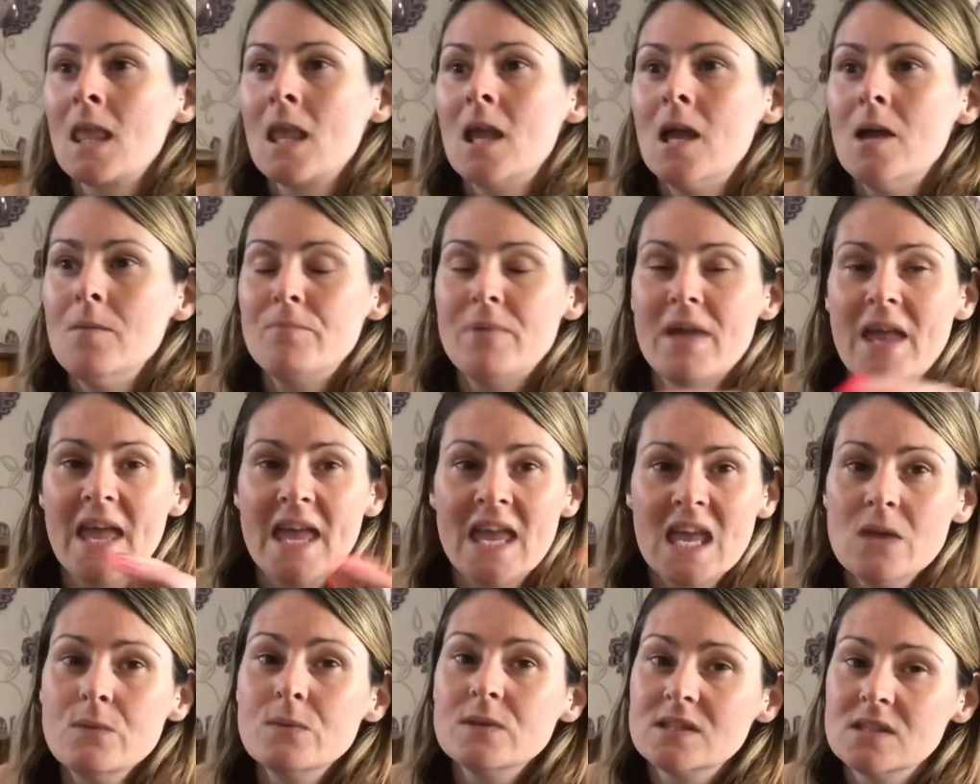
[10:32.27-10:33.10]
But
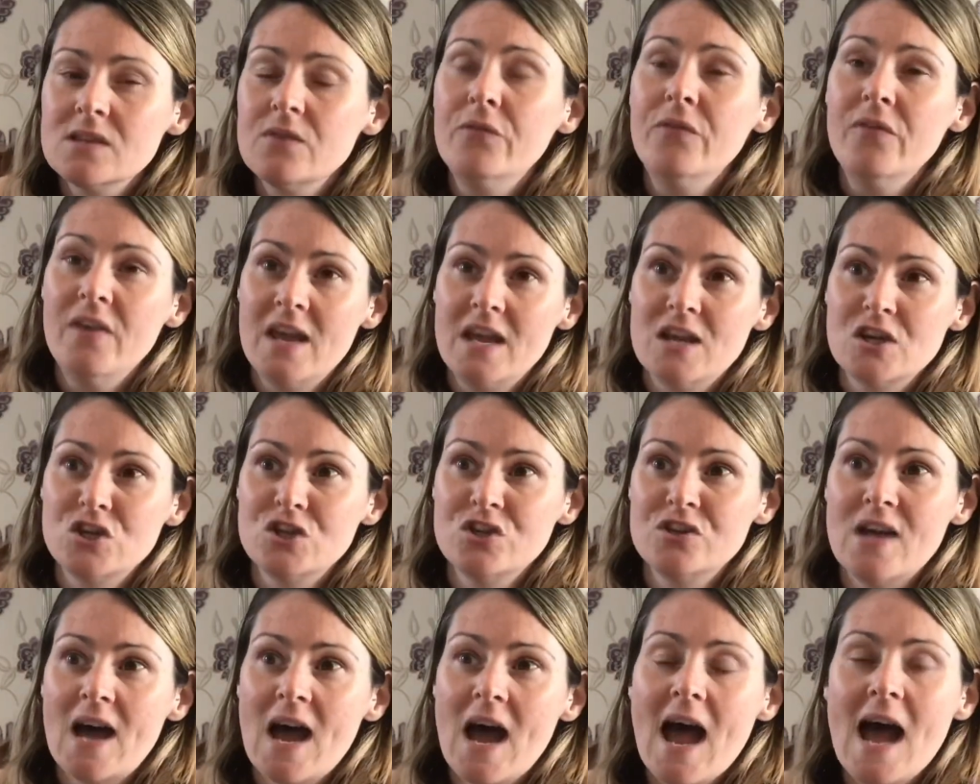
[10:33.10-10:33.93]
he was the fish
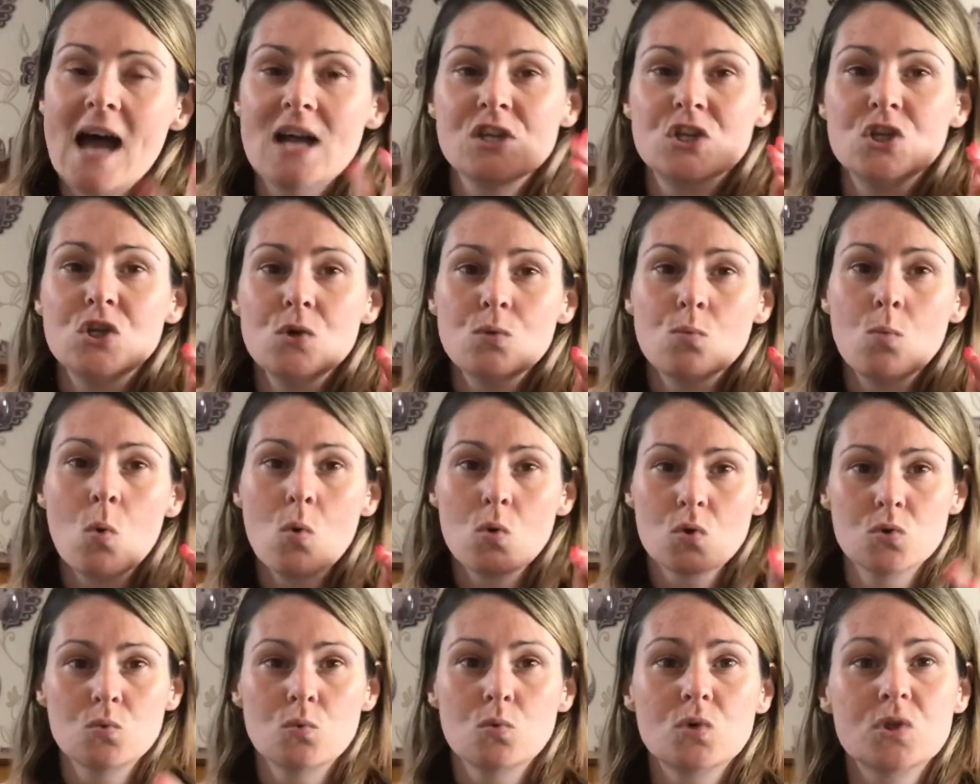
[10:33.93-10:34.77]
that, as you
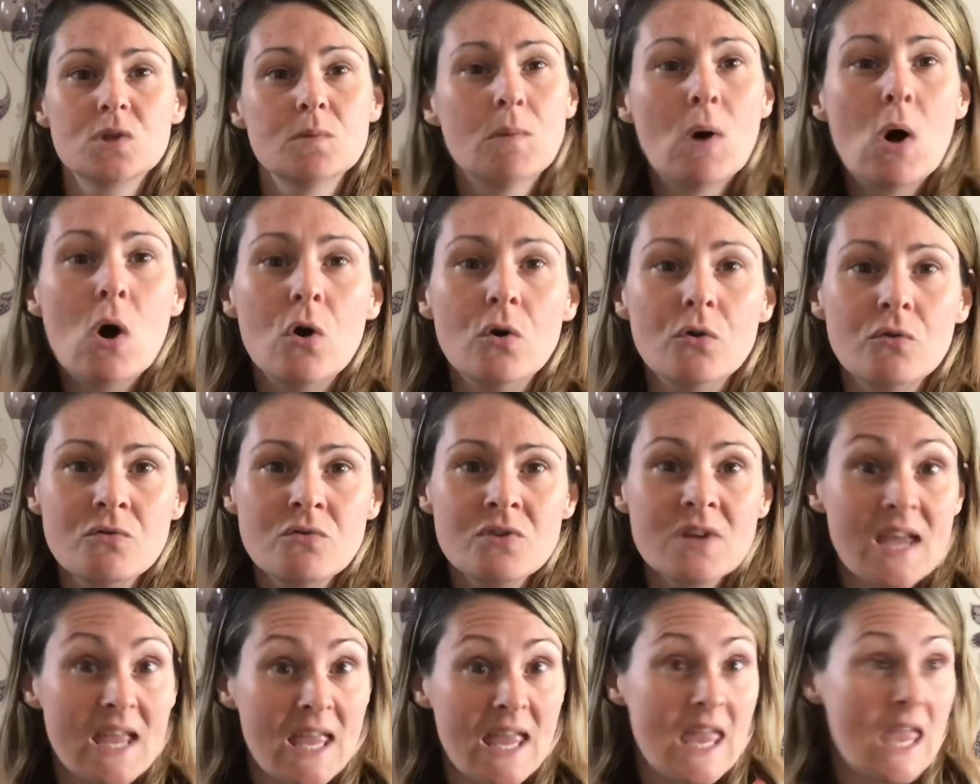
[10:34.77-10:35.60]
walked towards the
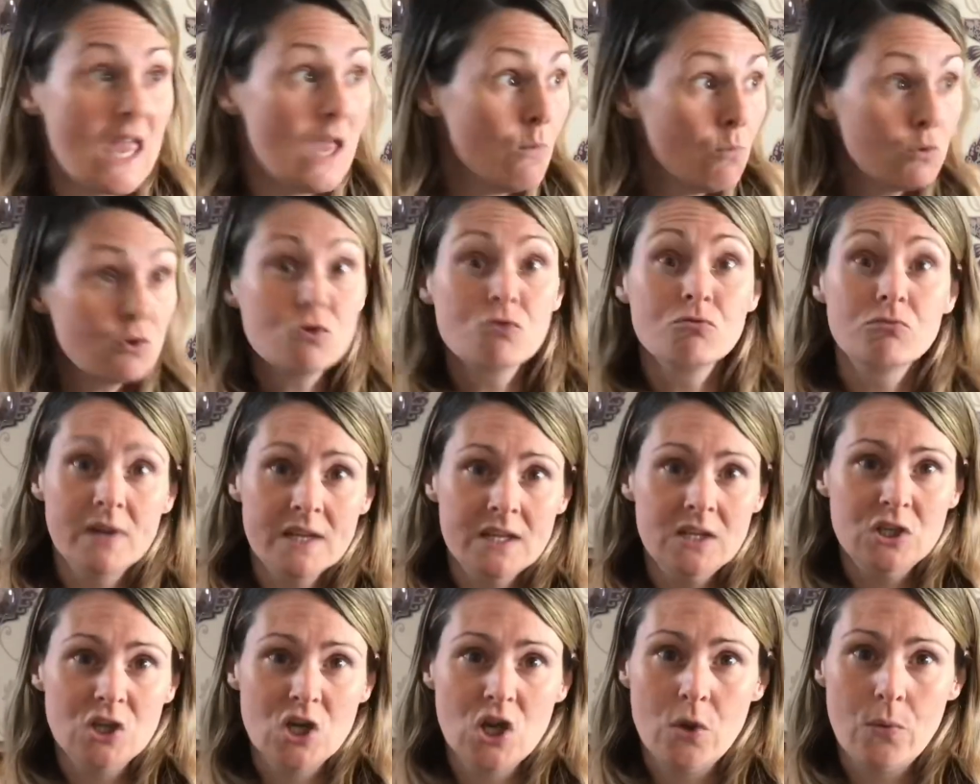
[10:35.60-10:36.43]
pond, he would
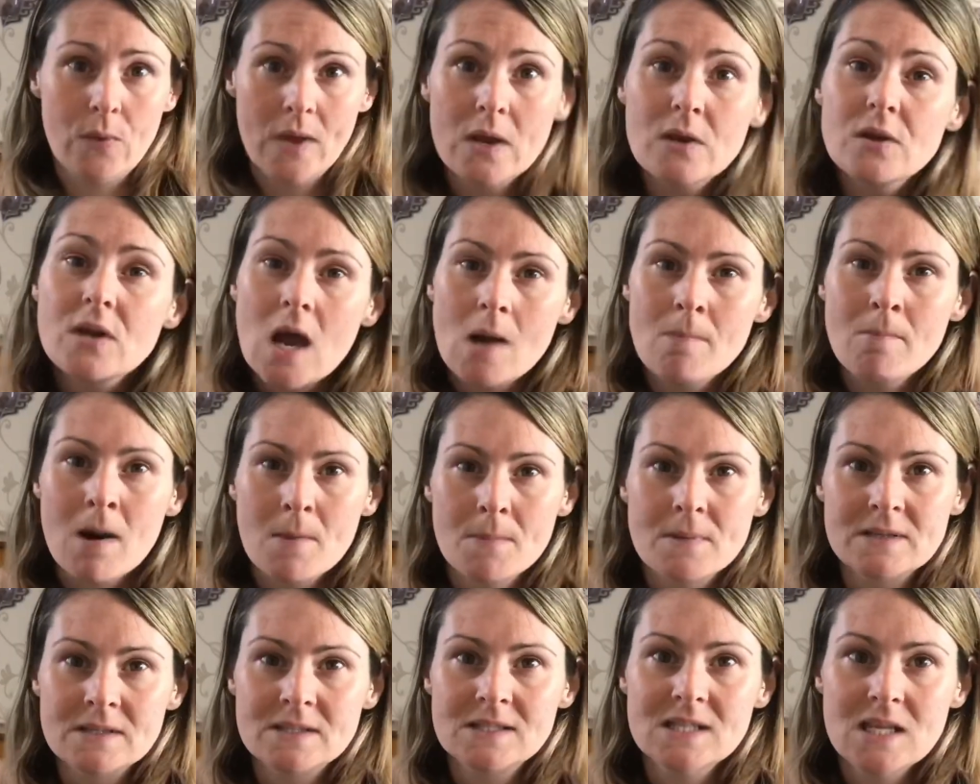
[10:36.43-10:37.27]
greet you. He'd come up
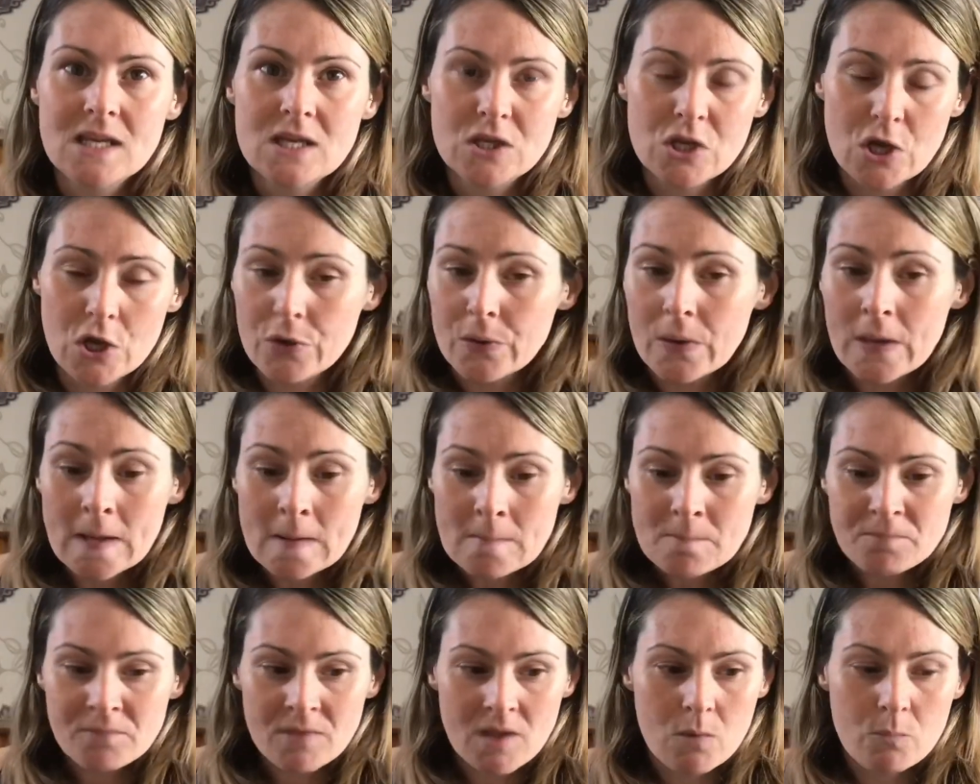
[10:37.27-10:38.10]
and see you.
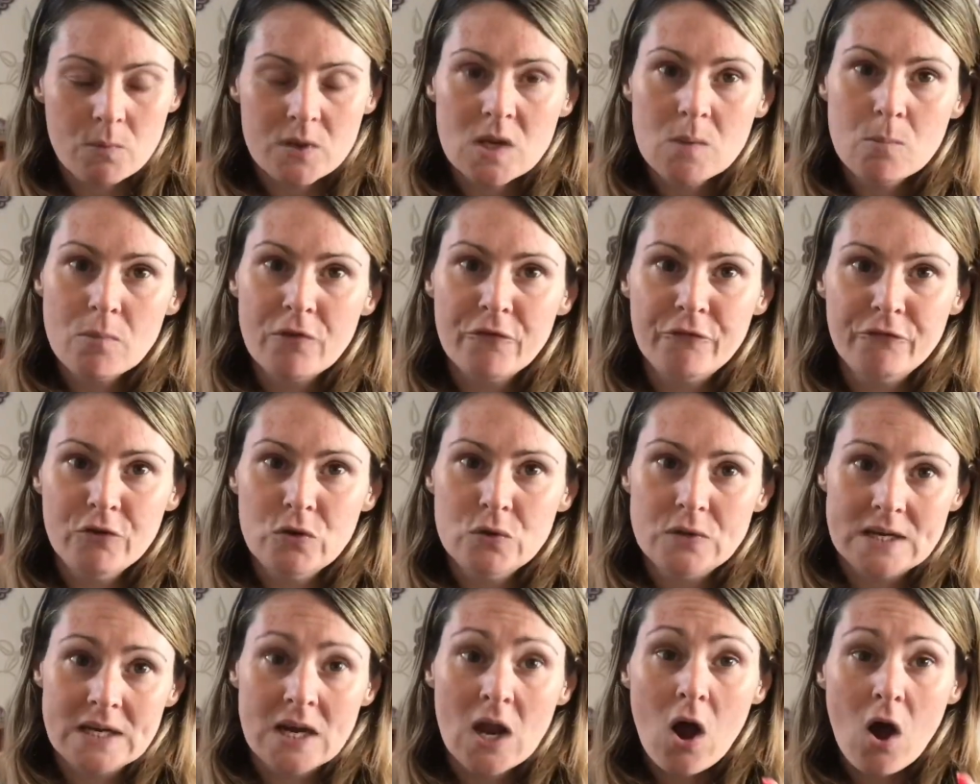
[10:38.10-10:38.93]
And when you put
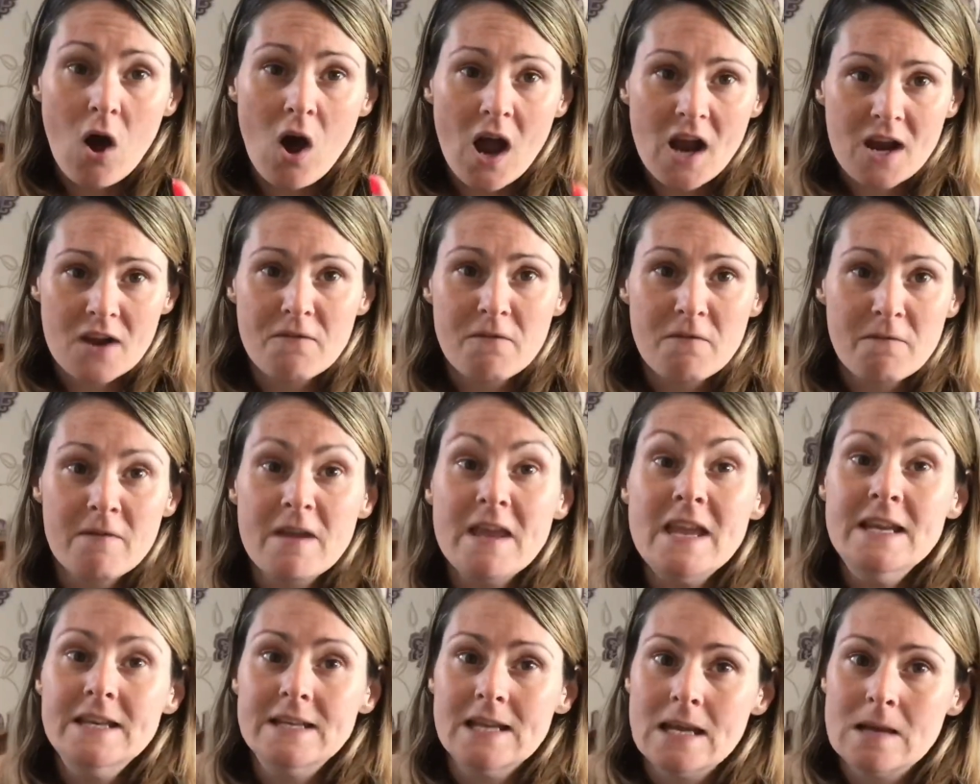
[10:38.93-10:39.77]
food in, I could
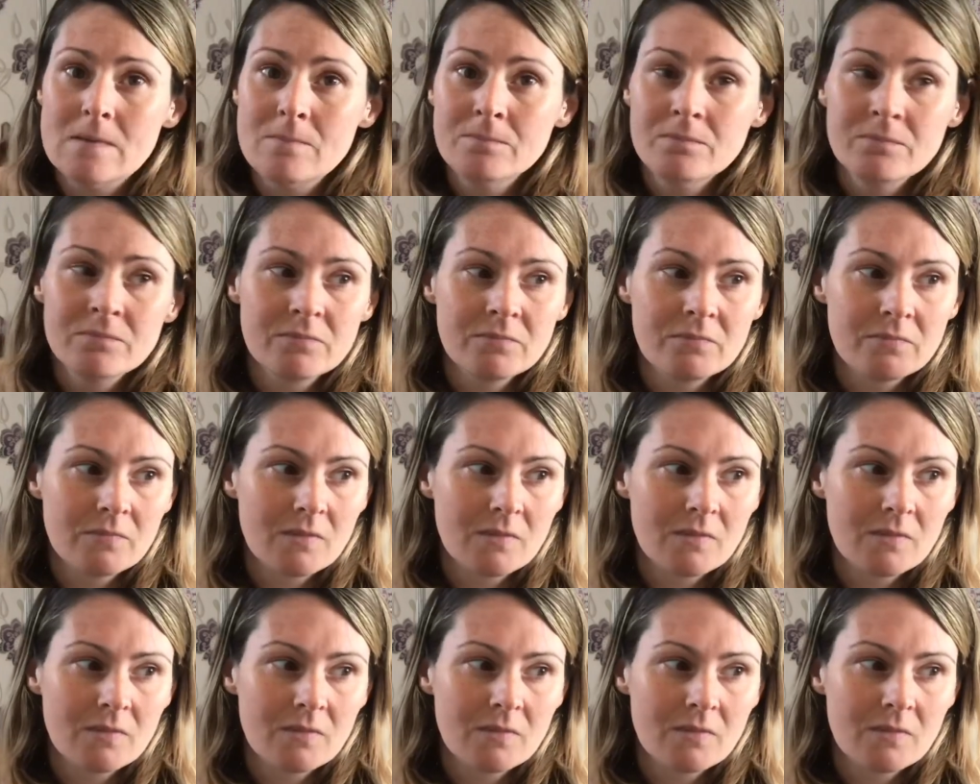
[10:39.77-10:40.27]
feed him.